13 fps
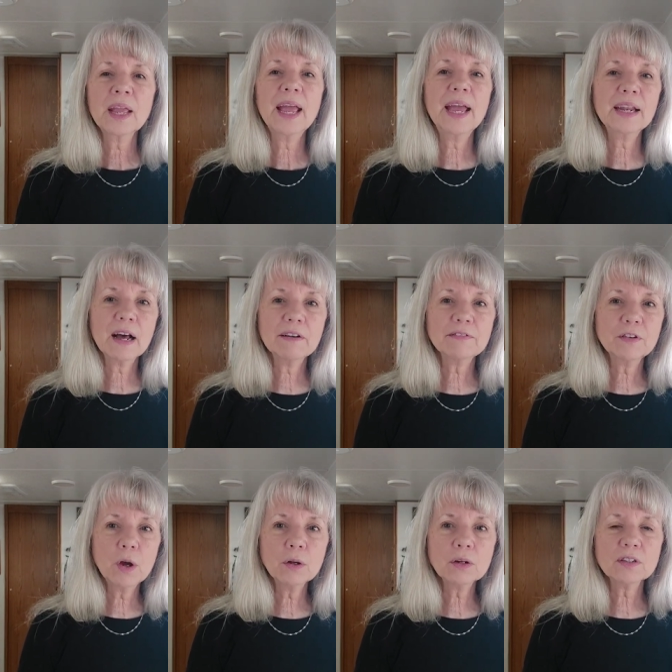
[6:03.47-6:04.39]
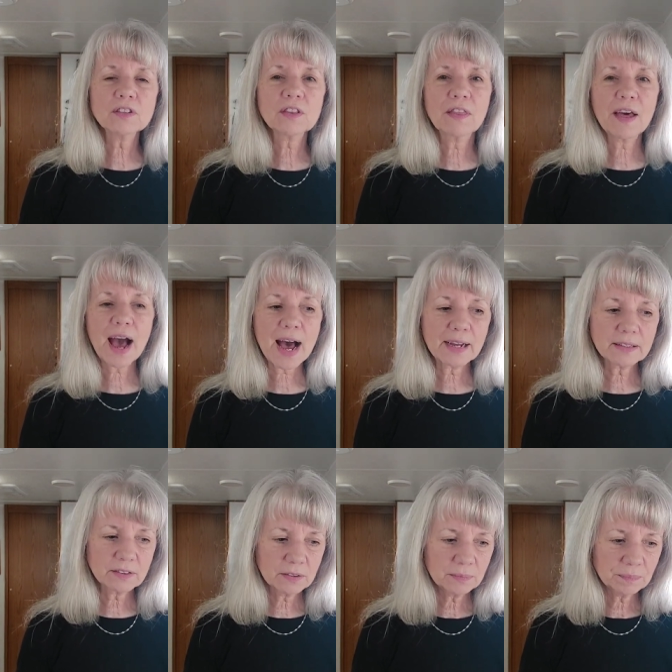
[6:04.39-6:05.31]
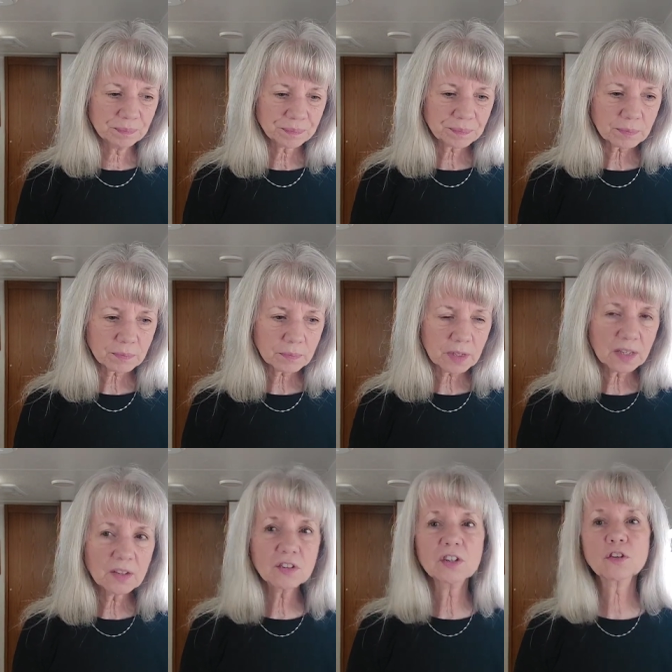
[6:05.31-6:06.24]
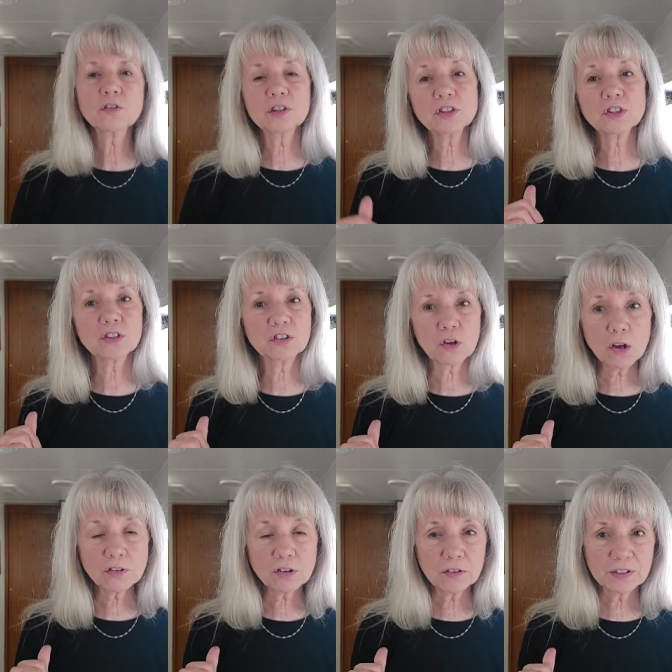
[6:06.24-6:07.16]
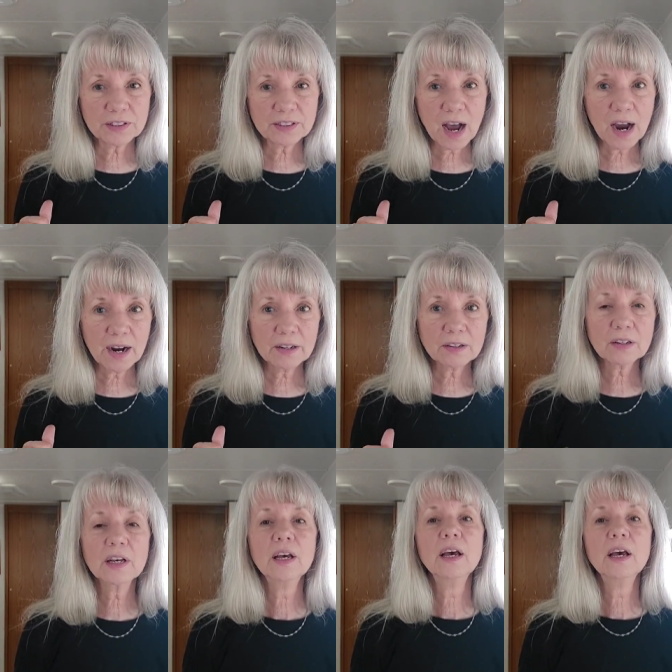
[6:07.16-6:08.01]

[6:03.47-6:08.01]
And I've noticed that since Richard is also retired,